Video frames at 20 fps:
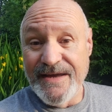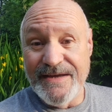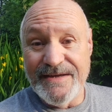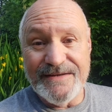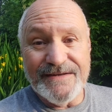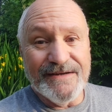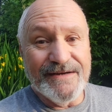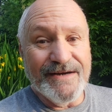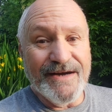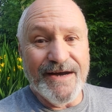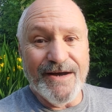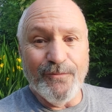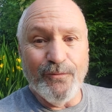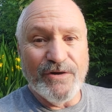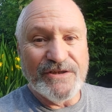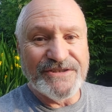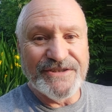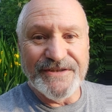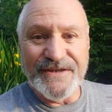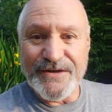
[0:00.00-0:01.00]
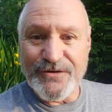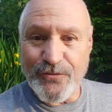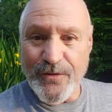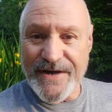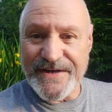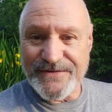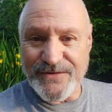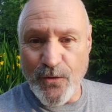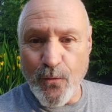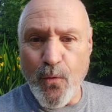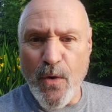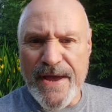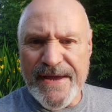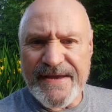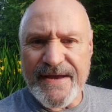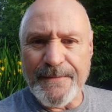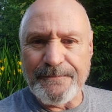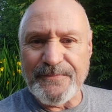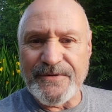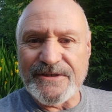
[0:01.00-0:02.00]
And ah, oh, wasn't it great to
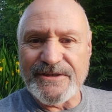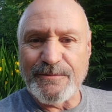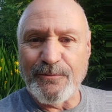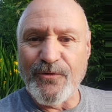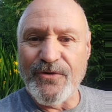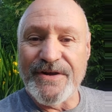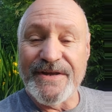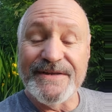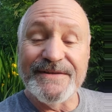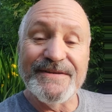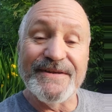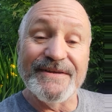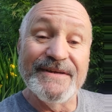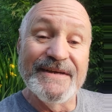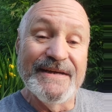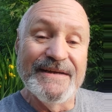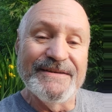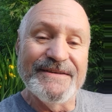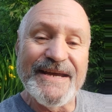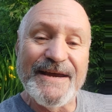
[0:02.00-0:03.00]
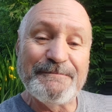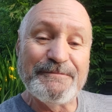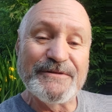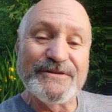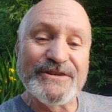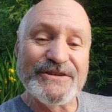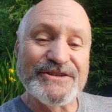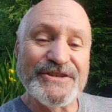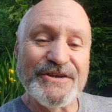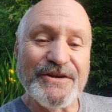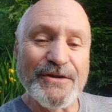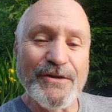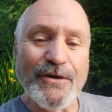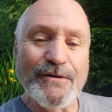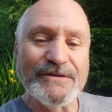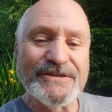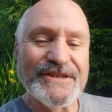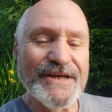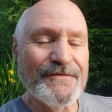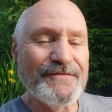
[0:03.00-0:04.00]
wake up this morning to temperatures in the
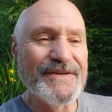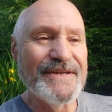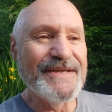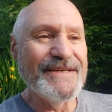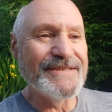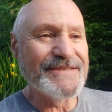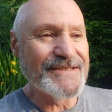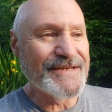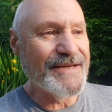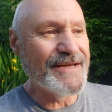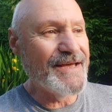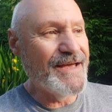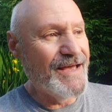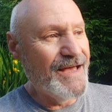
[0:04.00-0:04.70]
low 70s?